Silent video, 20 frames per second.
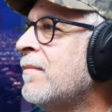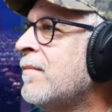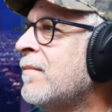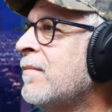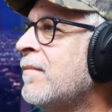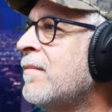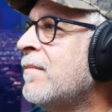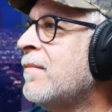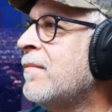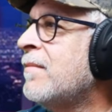
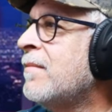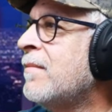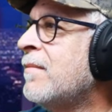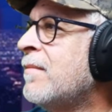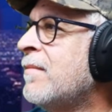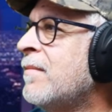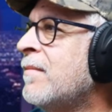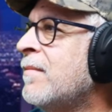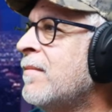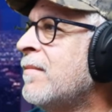
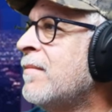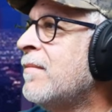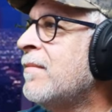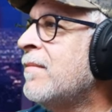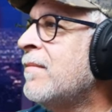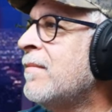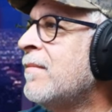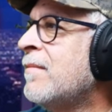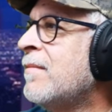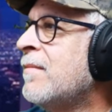
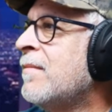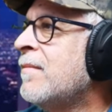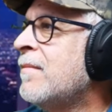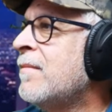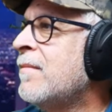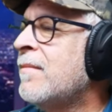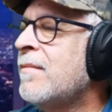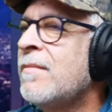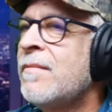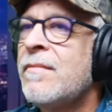
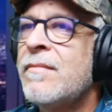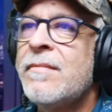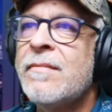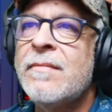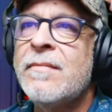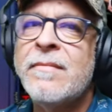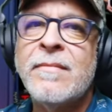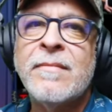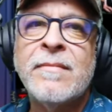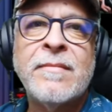
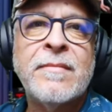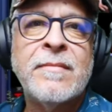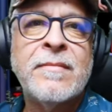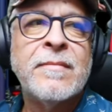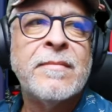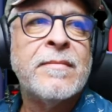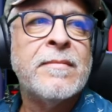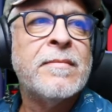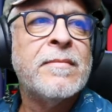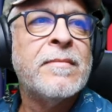
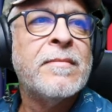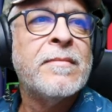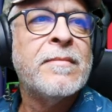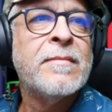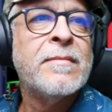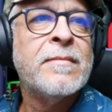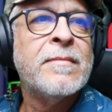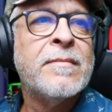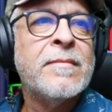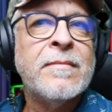
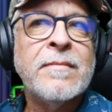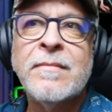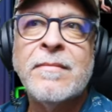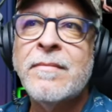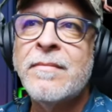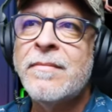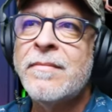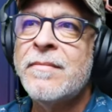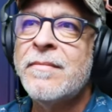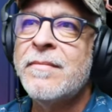
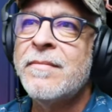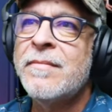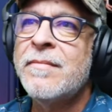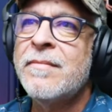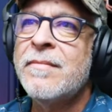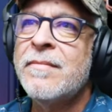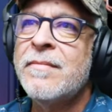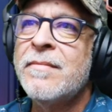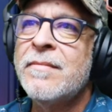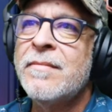
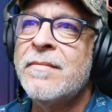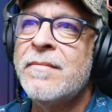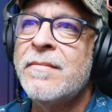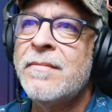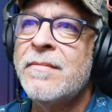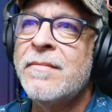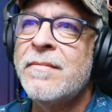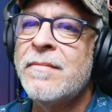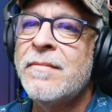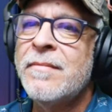
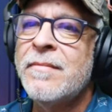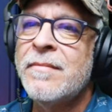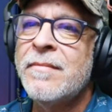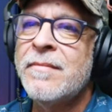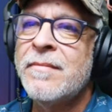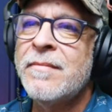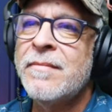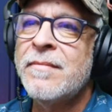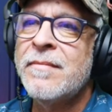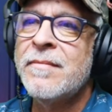
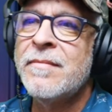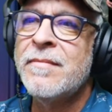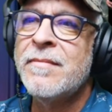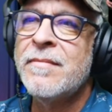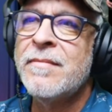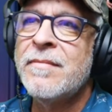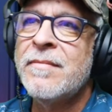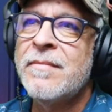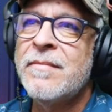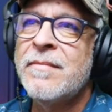
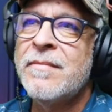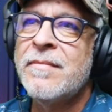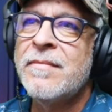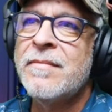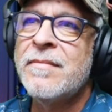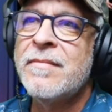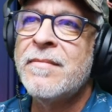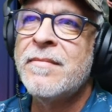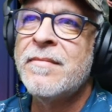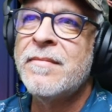
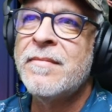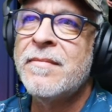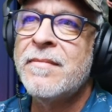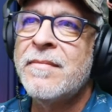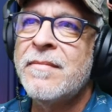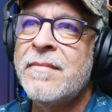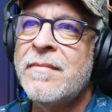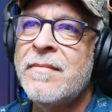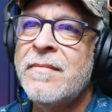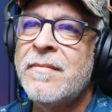
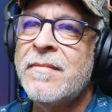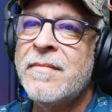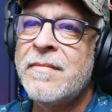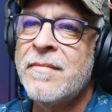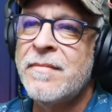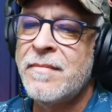[no speech]